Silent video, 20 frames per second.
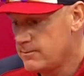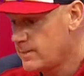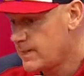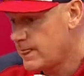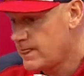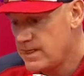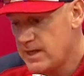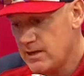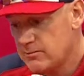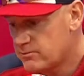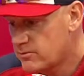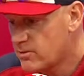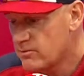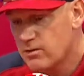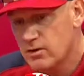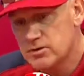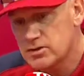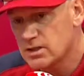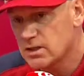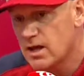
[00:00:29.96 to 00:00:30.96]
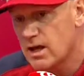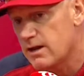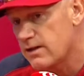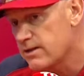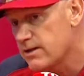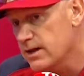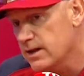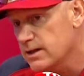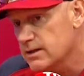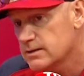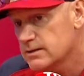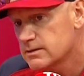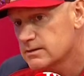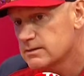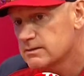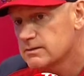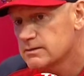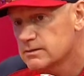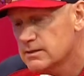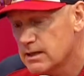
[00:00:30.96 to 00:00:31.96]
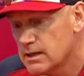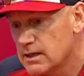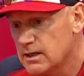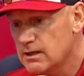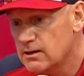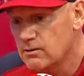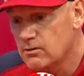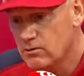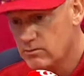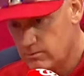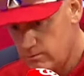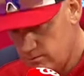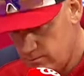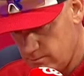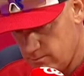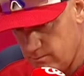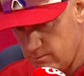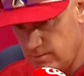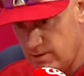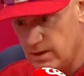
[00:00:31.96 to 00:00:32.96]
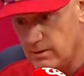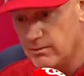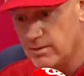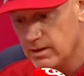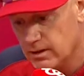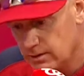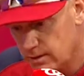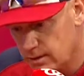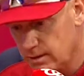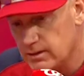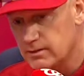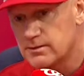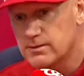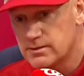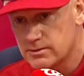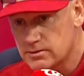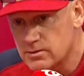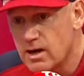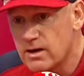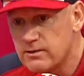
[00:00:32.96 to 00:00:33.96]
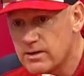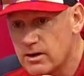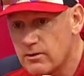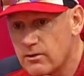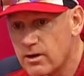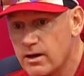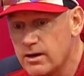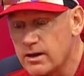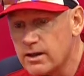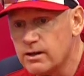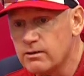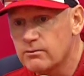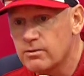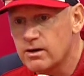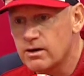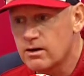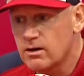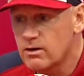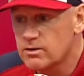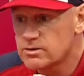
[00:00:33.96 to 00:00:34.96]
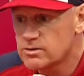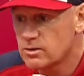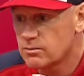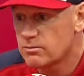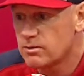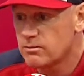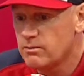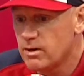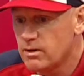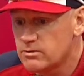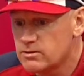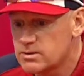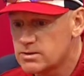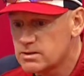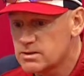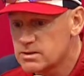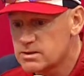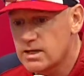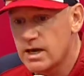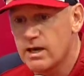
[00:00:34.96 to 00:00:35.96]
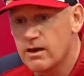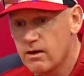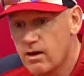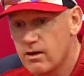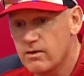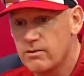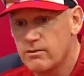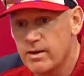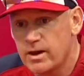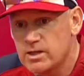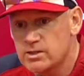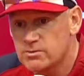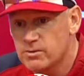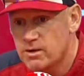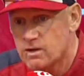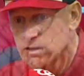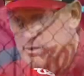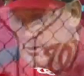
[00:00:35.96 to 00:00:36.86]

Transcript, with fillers: that promotes a lot of things. Uh, the ability to drive that run in, but it also promotes staying on the baseball